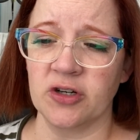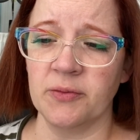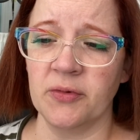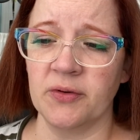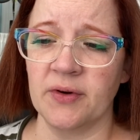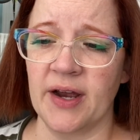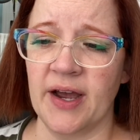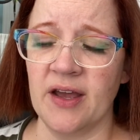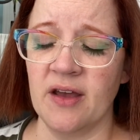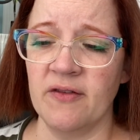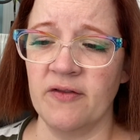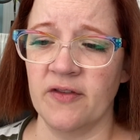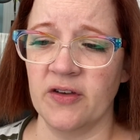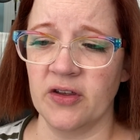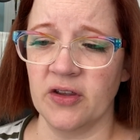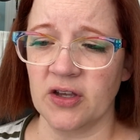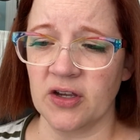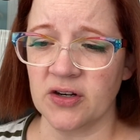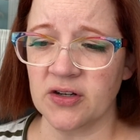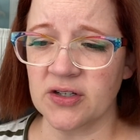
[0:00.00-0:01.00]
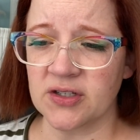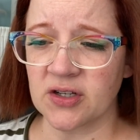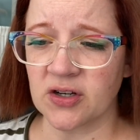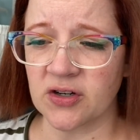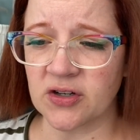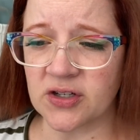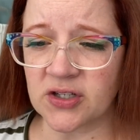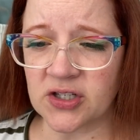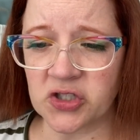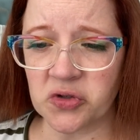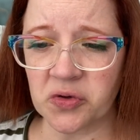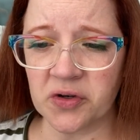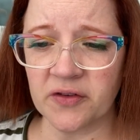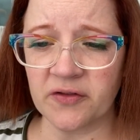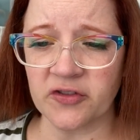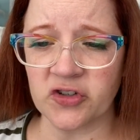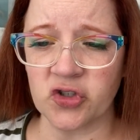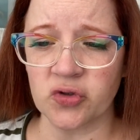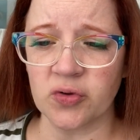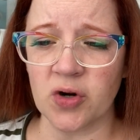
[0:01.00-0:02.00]
Maria Villiers heard a sort
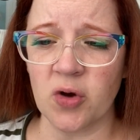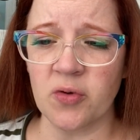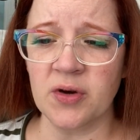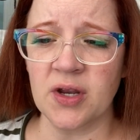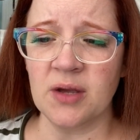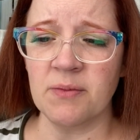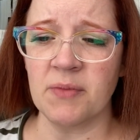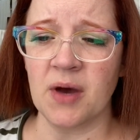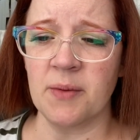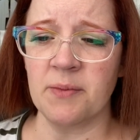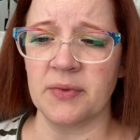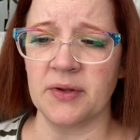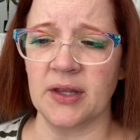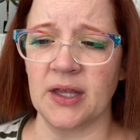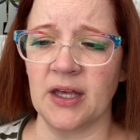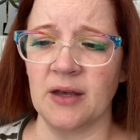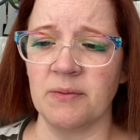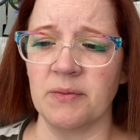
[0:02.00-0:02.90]
of droning mumbling,